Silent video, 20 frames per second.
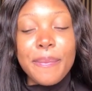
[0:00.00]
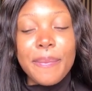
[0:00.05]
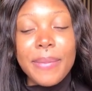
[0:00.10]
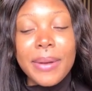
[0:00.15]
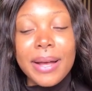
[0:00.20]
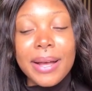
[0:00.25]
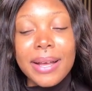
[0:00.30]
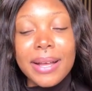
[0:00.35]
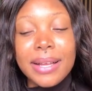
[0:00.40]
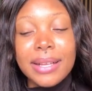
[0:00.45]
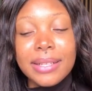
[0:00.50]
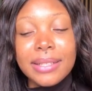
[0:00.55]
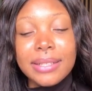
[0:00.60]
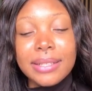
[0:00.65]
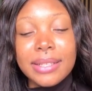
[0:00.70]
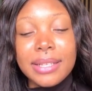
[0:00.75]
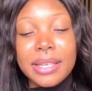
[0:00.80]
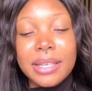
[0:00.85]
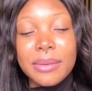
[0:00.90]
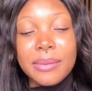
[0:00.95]
But
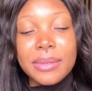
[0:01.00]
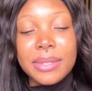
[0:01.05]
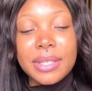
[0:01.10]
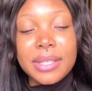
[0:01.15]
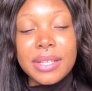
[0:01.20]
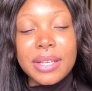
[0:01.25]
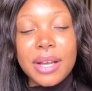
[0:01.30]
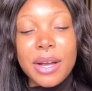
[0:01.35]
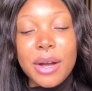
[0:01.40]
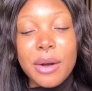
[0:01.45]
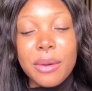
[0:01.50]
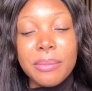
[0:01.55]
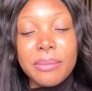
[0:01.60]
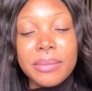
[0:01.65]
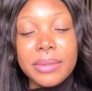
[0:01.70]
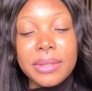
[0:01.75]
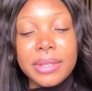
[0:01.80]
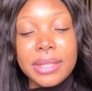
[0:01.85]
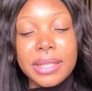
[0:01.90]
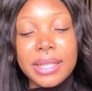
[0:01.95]
it was the
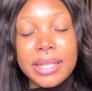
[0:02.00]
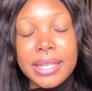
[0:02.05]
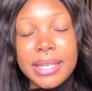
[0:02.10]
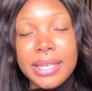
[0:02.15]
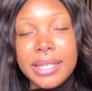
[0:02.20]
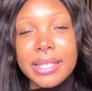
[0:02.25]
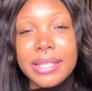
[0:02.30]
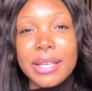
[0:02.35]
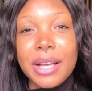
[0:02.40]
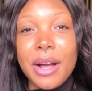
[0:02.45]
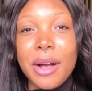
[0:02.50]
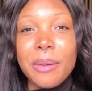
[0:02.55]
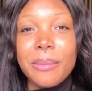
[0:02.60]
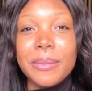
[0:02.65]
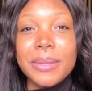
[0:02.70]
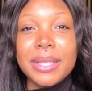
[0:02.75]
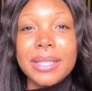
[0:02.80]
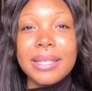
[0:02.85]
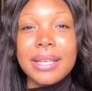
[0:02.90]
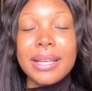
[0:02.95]
complete
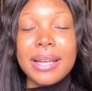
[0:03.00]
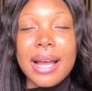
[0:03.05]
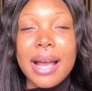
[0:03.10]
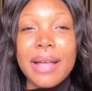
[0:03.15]
opposite.